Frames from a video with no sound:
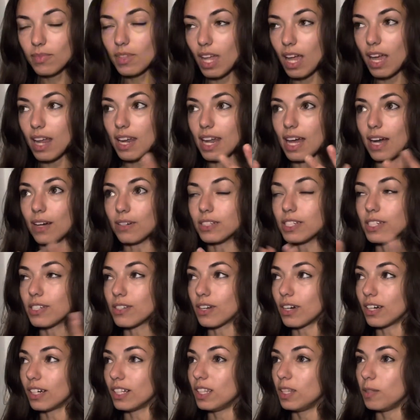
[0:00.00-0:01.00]
Now, to
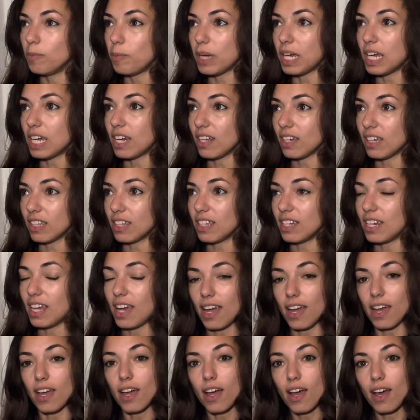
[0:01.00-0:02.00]
start at the beginning of the
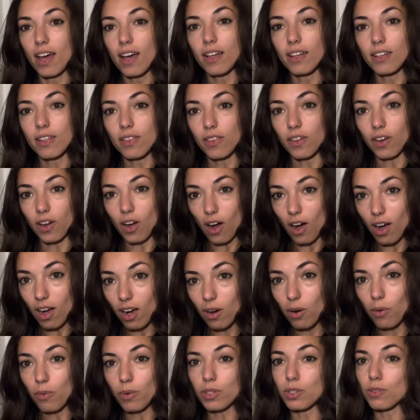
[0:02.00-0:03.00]
day, the
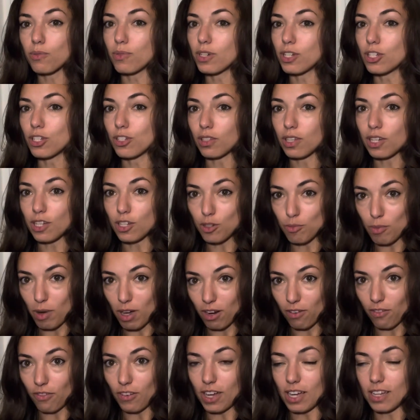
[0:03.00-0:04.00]
car was originally
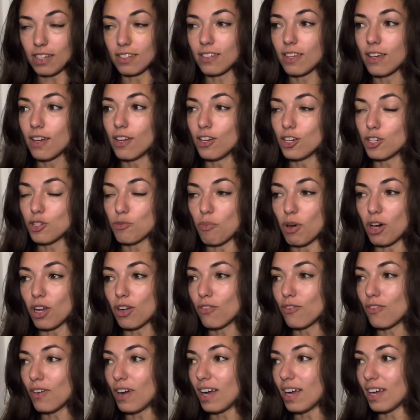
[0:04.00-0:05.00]
Schmodified's.
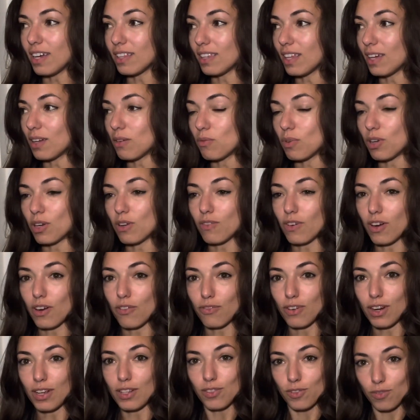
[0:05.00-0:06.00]
Schmodify let one of our
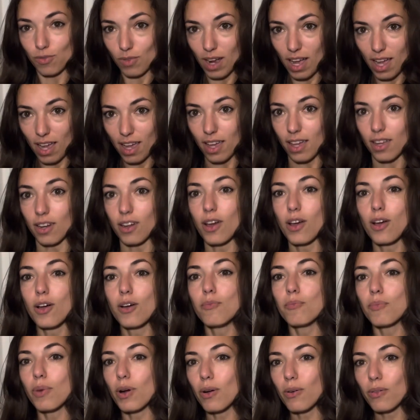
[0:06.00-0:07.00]
friends, Ryan,
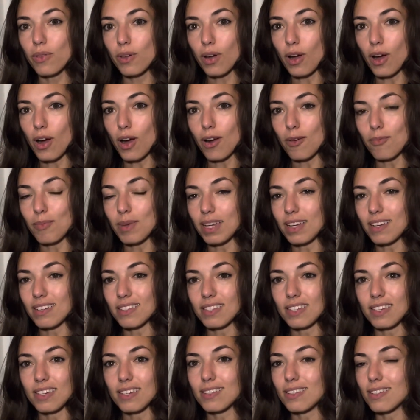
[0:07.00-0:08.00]
borrow the car because
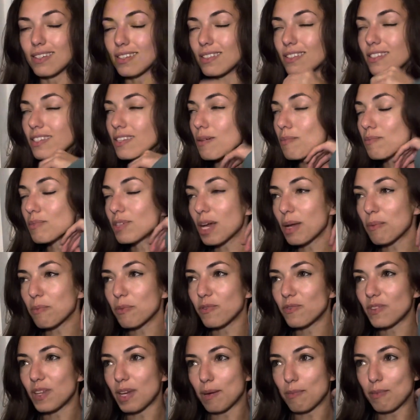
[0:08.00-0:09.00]
he had done some type
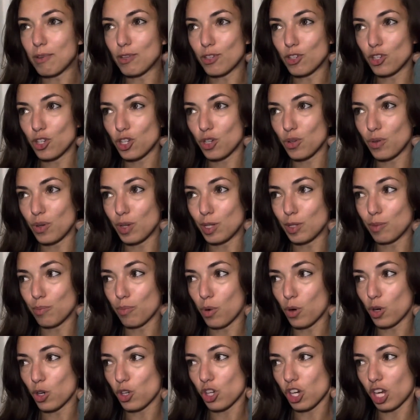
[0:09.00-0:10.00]
of damage to his
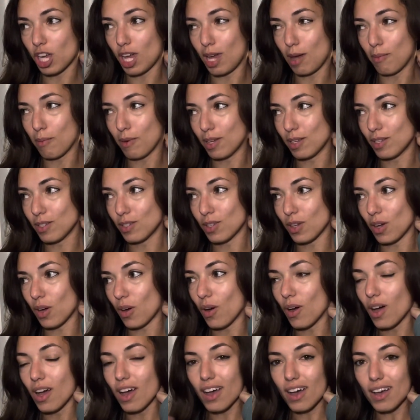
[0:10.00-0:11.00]
Porsche Cayman. So
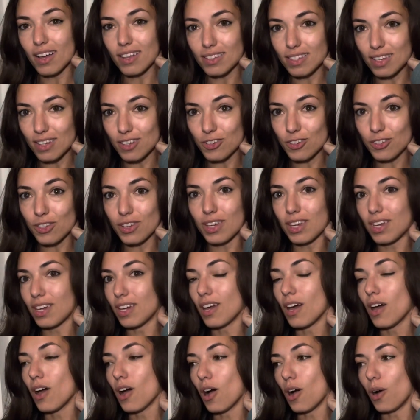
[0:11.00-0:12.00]
essentially
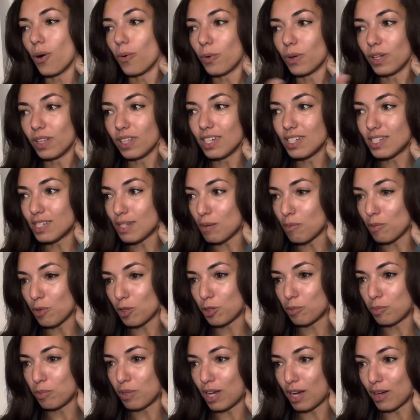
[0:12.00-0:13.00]
a really
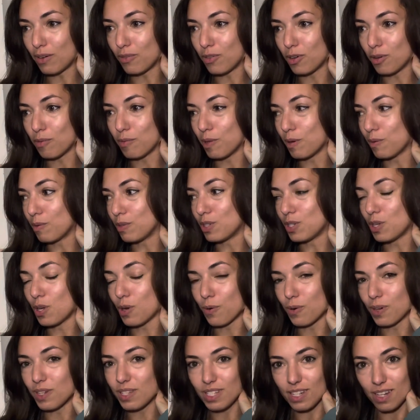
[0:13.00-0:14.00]
similar platform. There was no
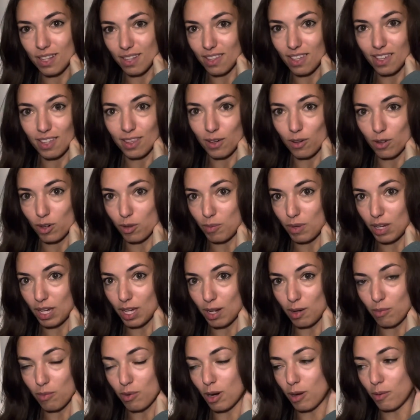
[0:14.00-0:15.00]
reason to think there would be
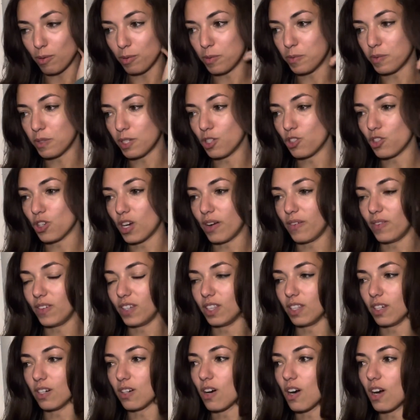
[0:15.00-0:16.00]
any problems in driving
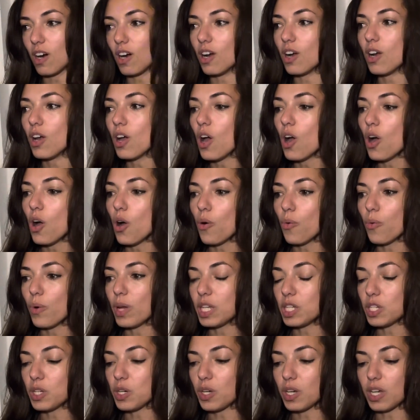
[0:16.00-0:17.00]
the car. We
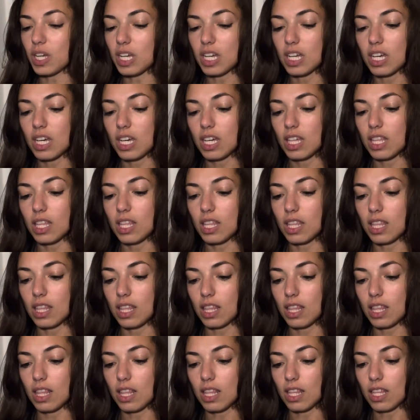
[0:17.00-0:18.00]
took
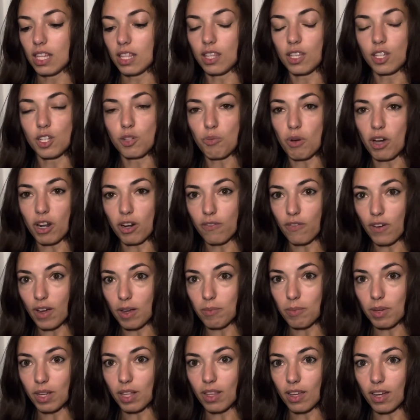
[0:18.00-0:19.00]
the Schmodified
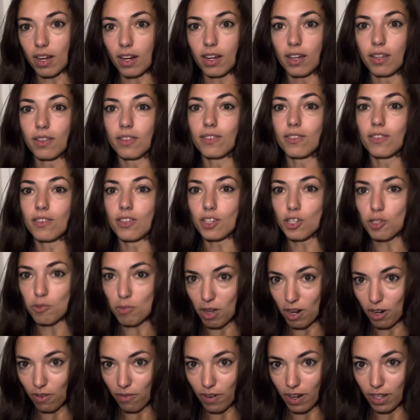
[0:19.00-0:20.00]
McLaren, the
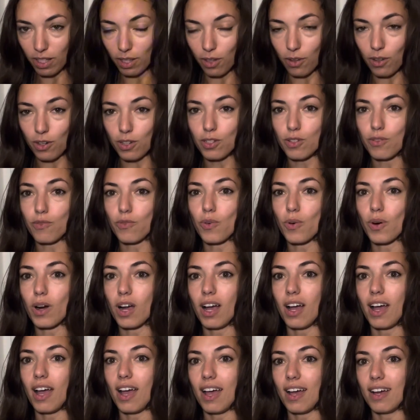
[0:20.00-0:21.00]
Schmodified Lotus
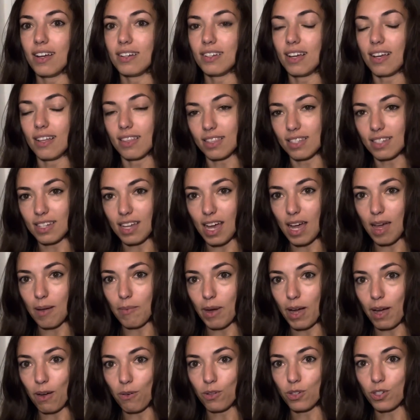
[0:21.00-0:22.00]
Evora, and at the time
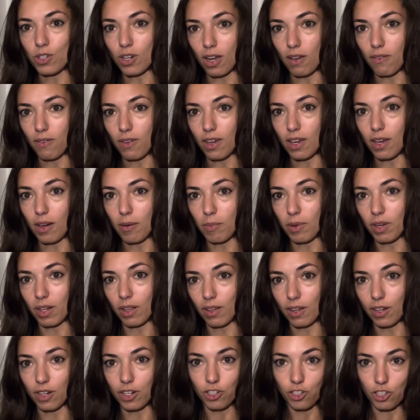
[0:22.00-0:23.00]
I was driving a
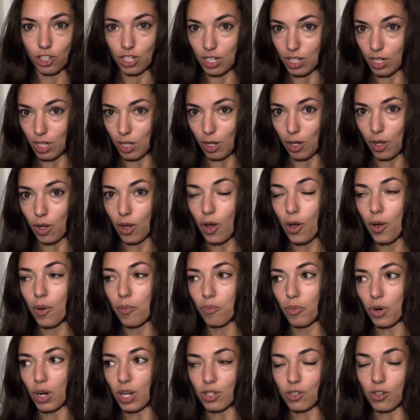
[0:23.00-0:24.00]
McLaren GT
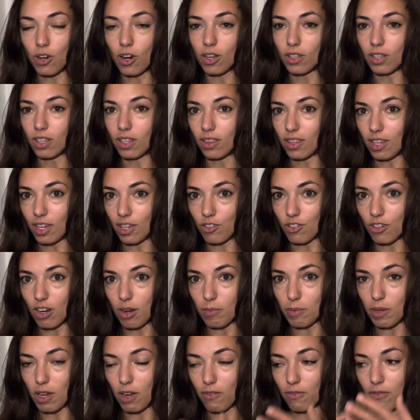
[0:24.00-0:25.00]
press car that they had
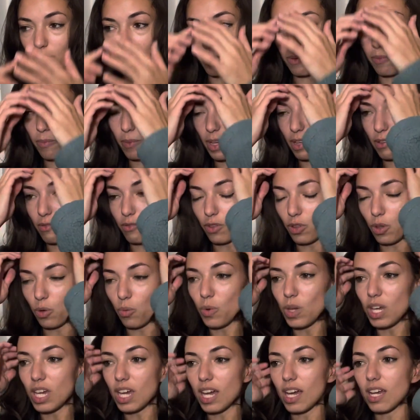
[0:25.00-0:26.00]
dropped off for me for the
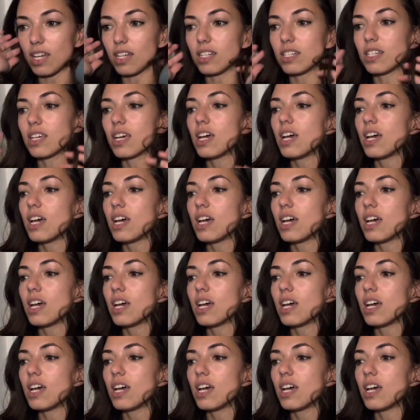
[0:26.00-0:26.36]
weekend.